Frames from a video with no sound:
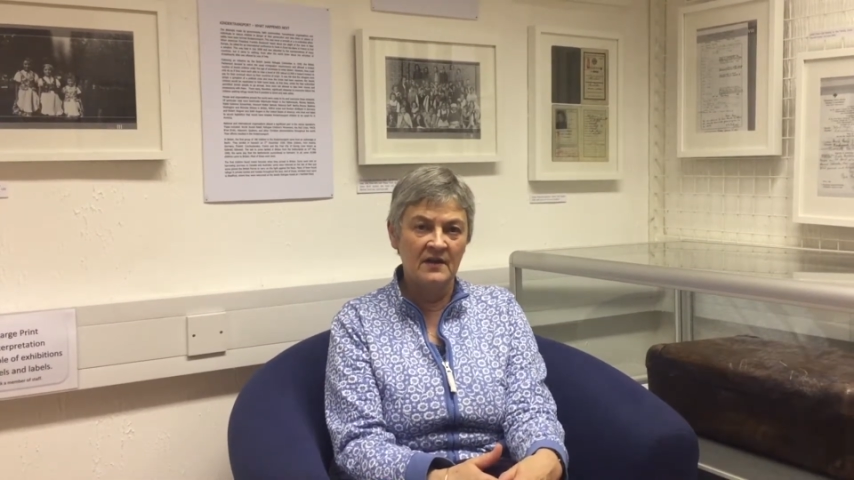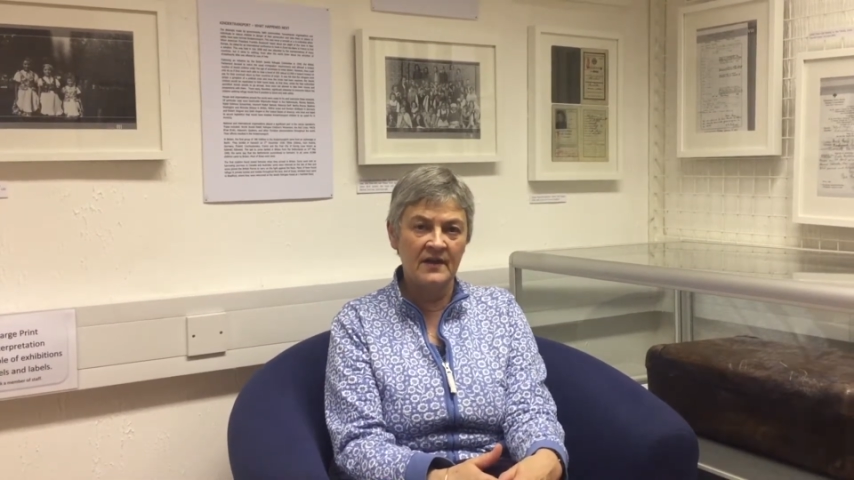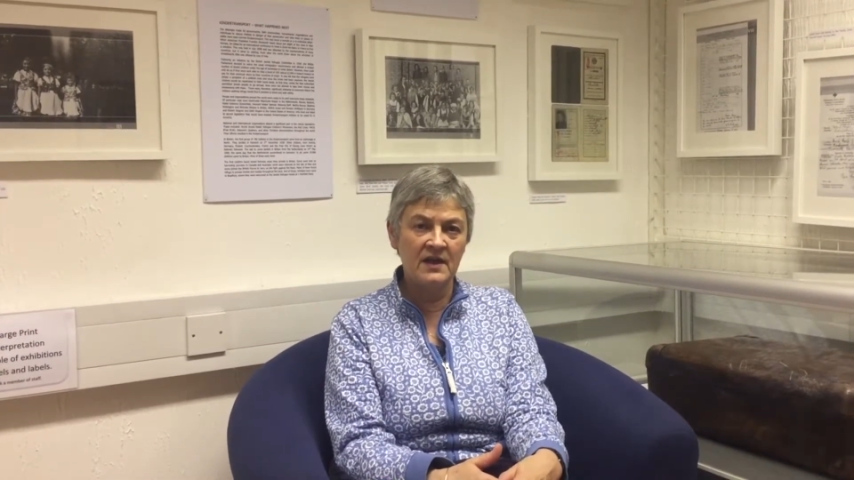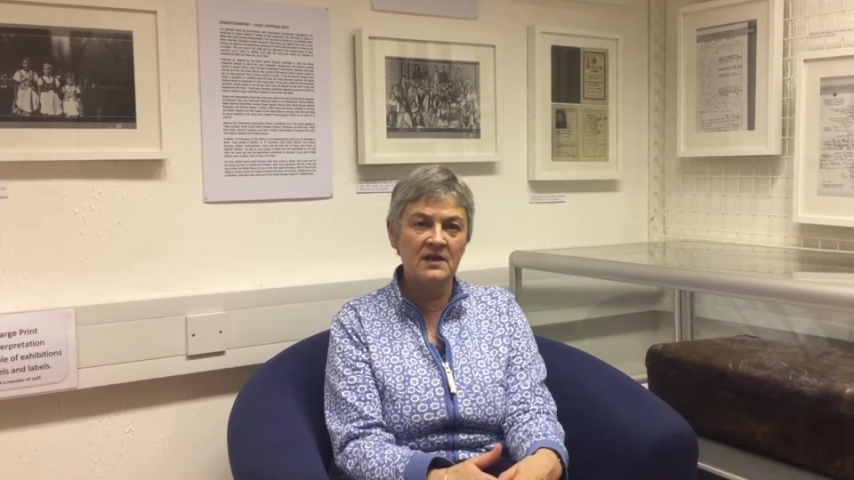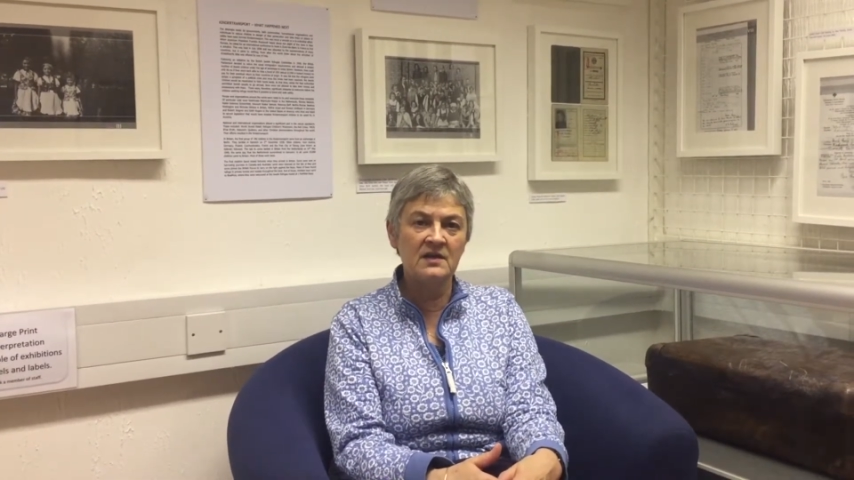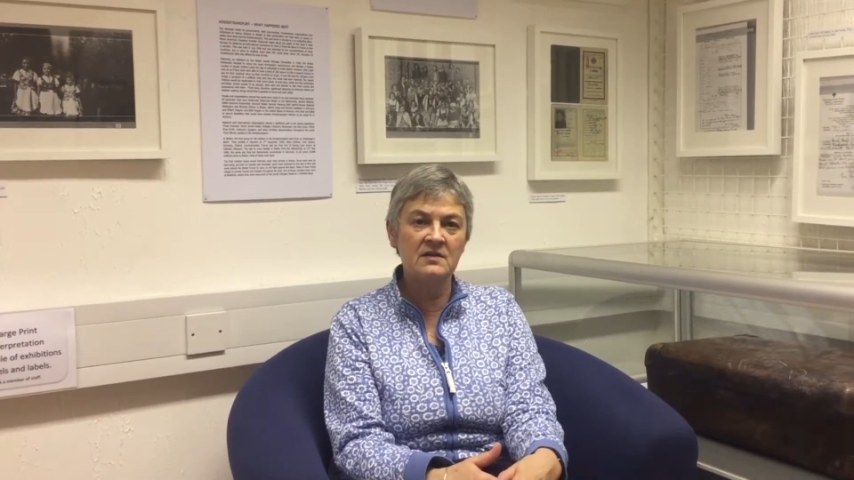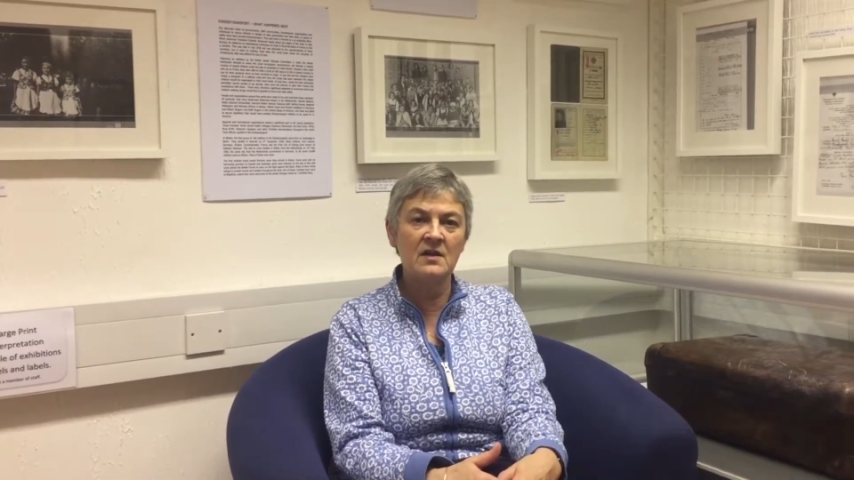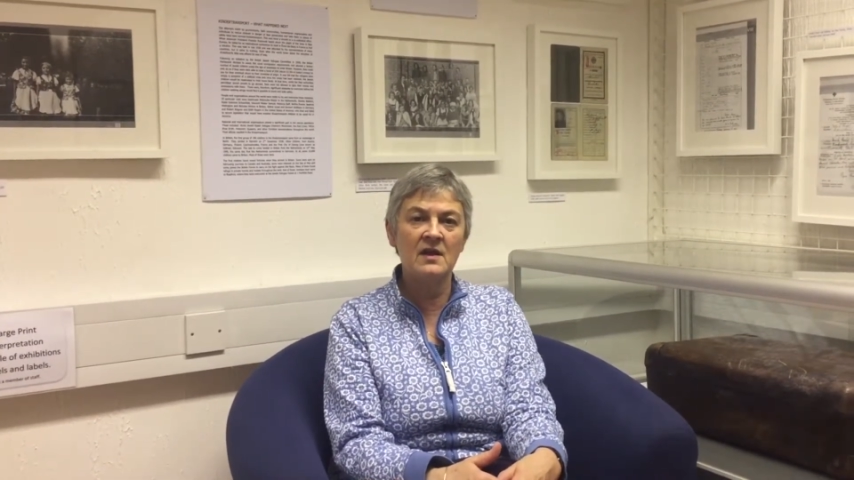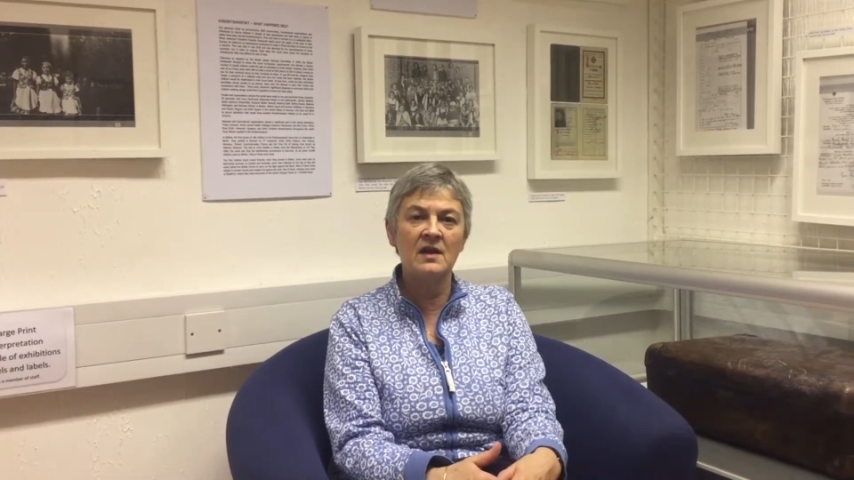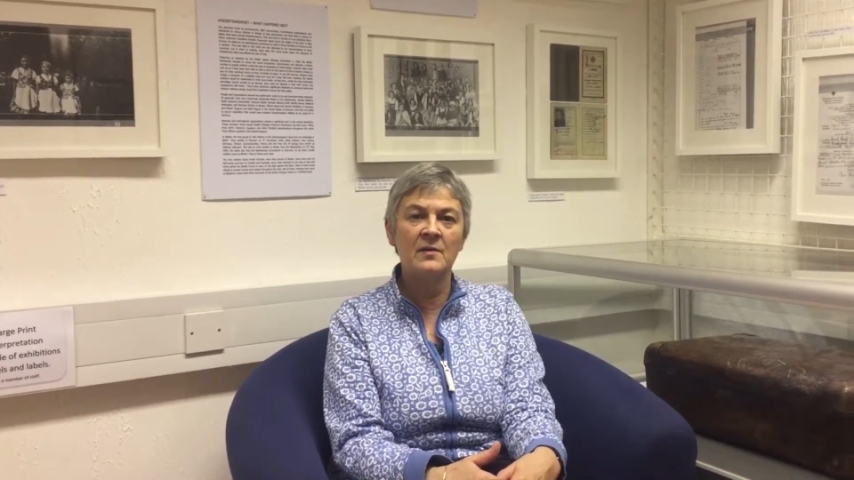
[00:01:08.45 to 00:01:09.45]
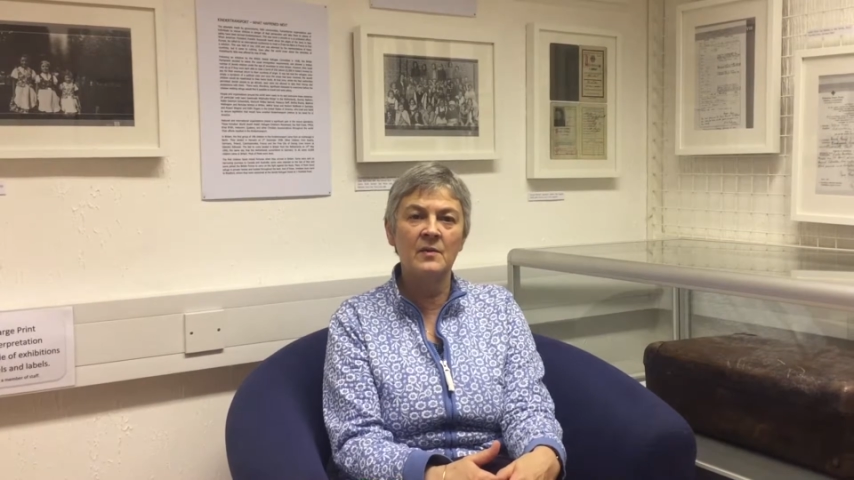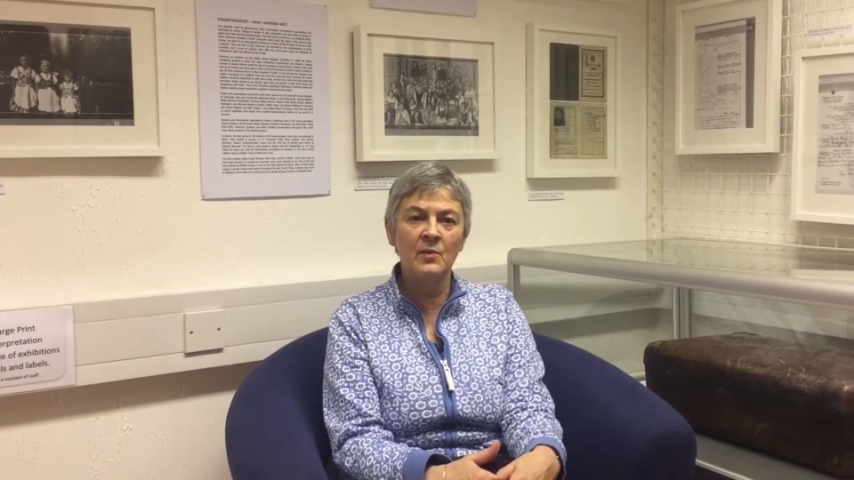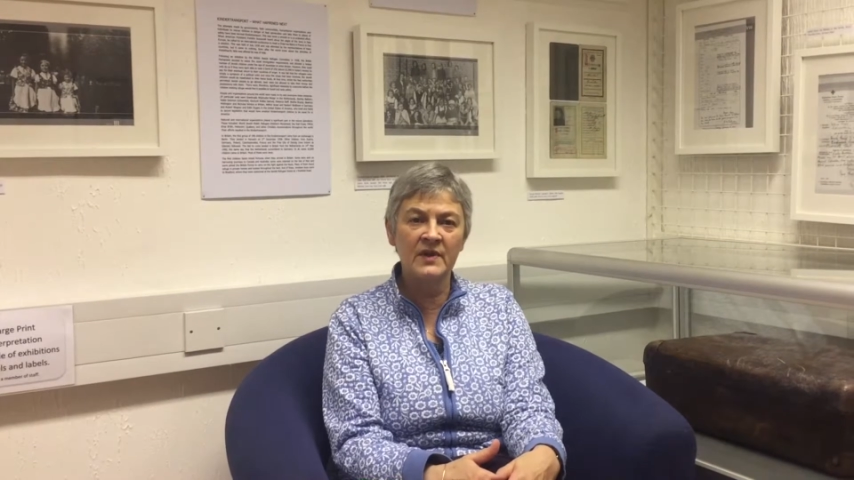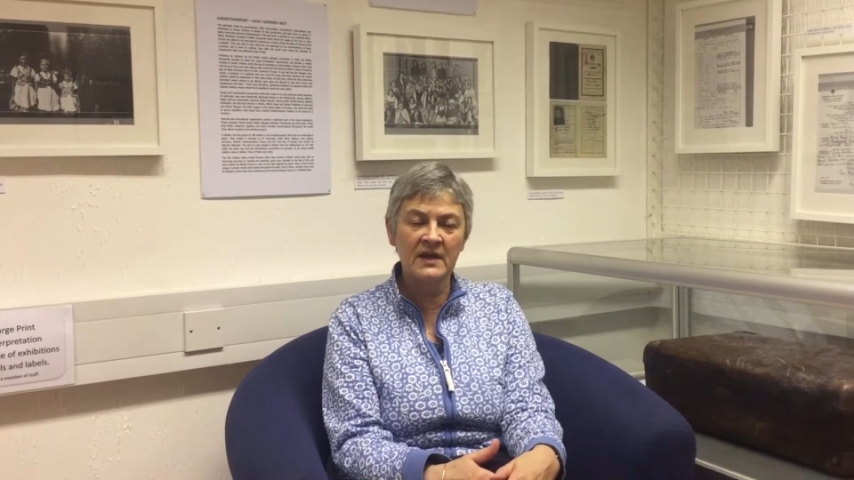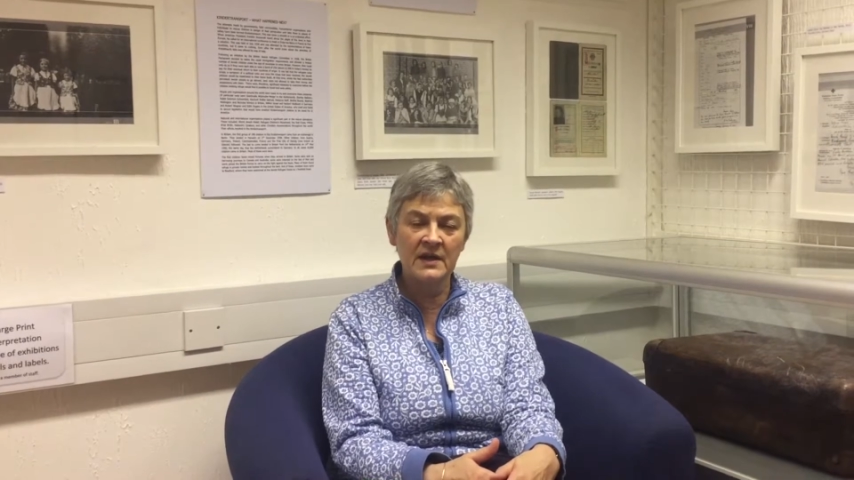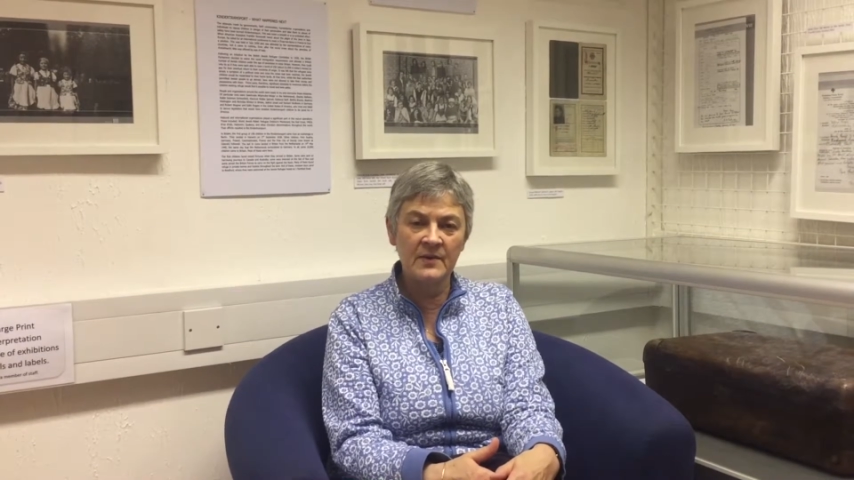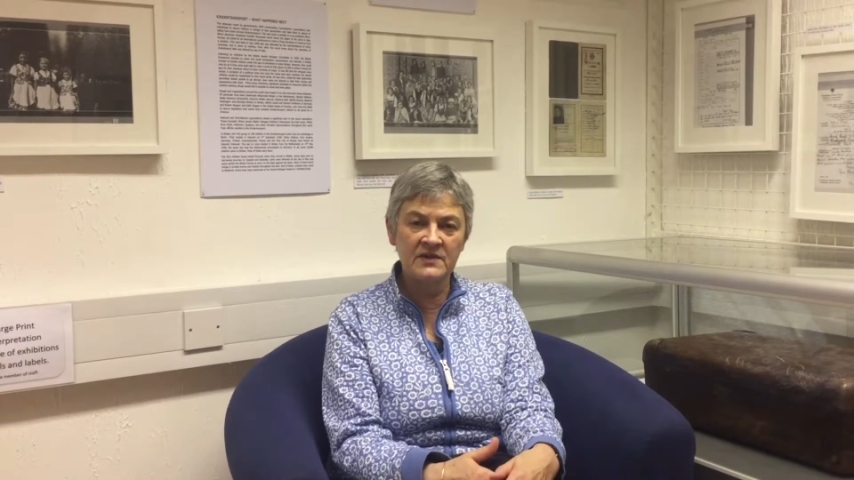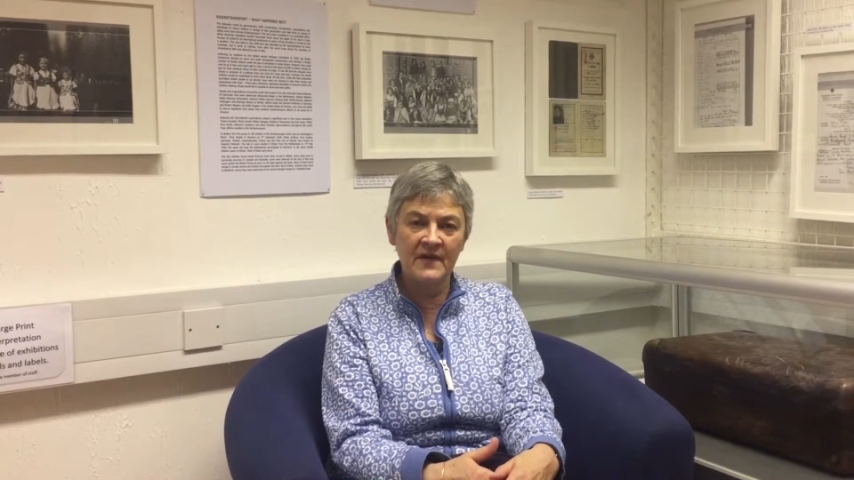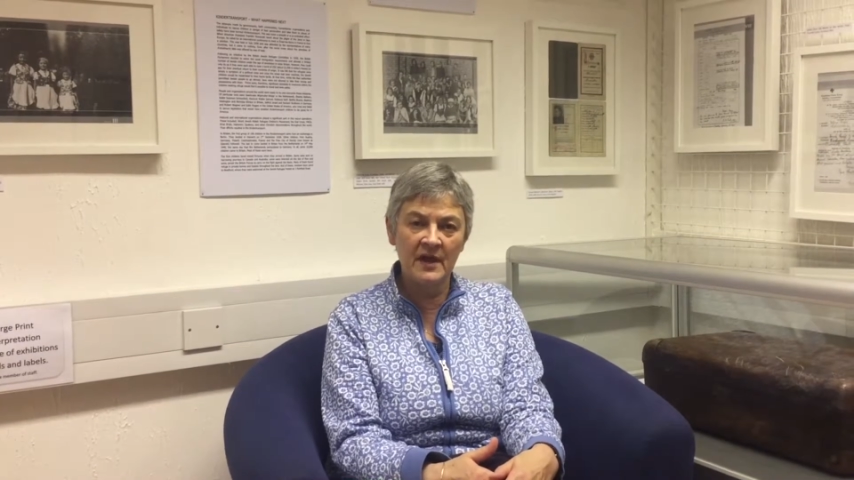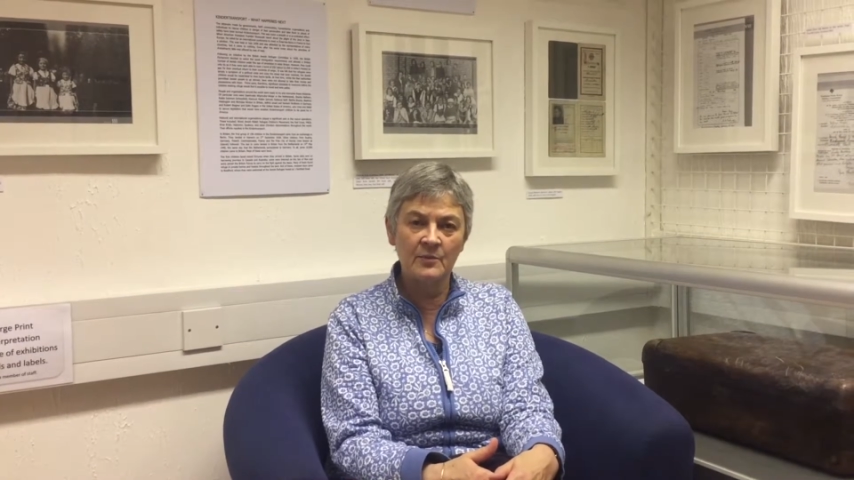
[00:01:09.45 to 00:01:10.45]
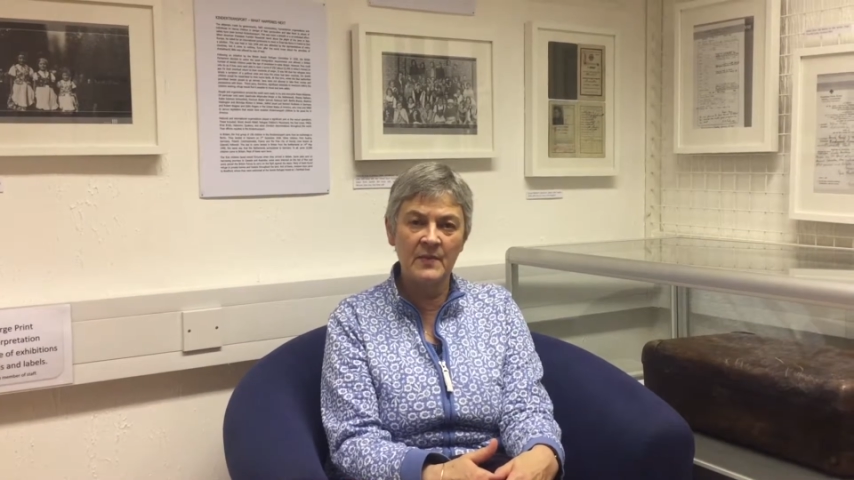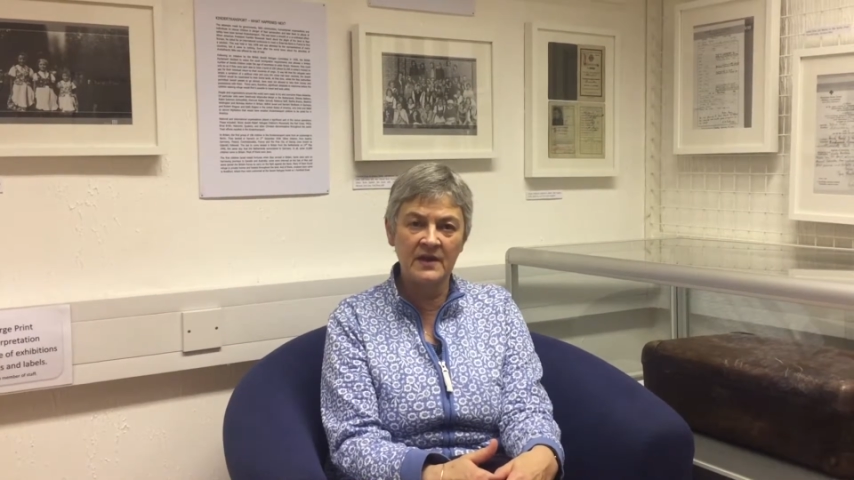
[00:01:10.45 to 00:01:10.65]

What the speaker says: They can, with a little bit of help,